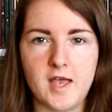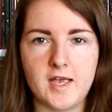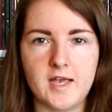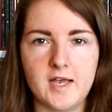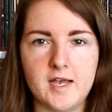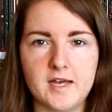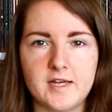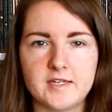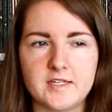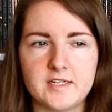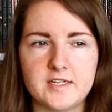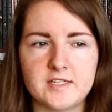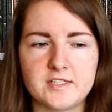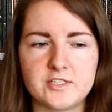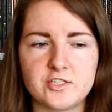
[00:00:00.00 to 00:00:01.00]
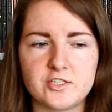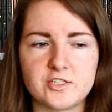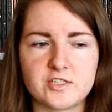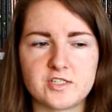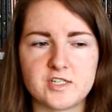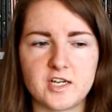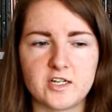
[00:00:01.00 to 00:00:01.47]
and it is
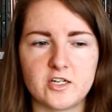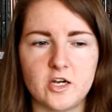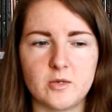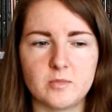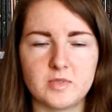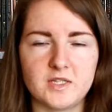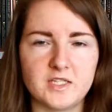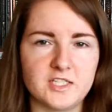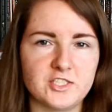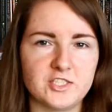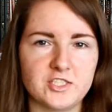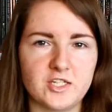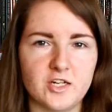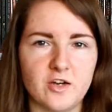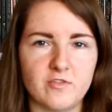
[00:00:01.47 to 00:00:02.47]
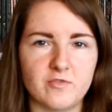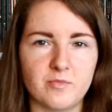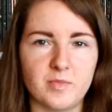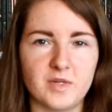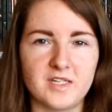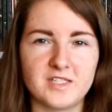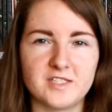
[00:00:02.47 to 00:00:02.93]
just a compilation of
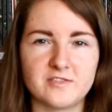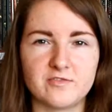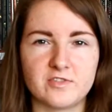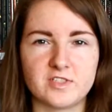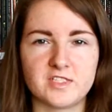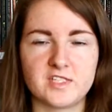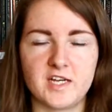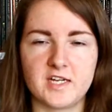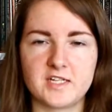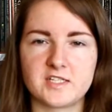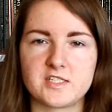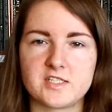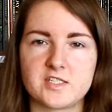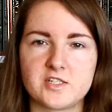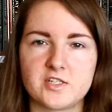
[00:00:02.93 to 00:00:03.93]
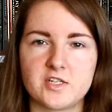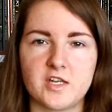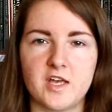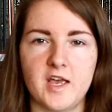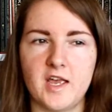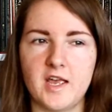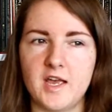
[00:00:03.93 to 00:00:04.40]
many different
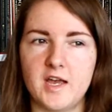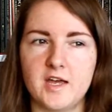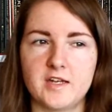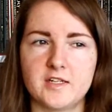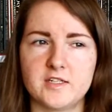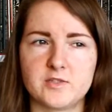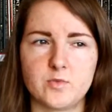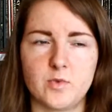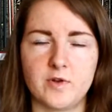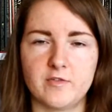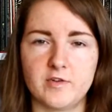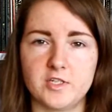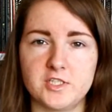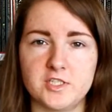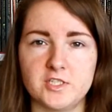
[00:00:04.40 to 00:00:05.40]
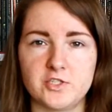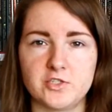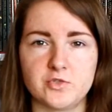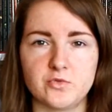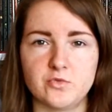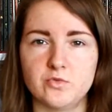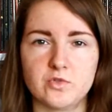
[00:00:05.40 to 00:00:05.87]
texts and it's one of our
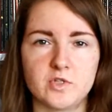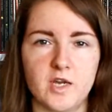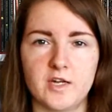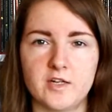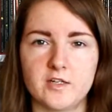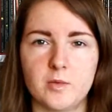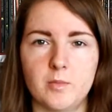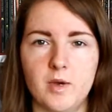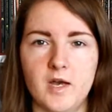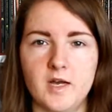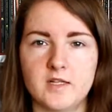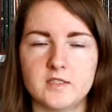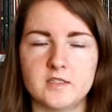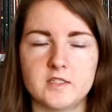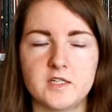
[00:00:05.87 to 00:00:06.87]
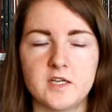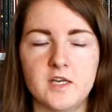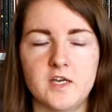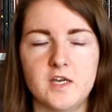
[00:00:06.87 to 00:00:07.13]
teachers who kind of compiled it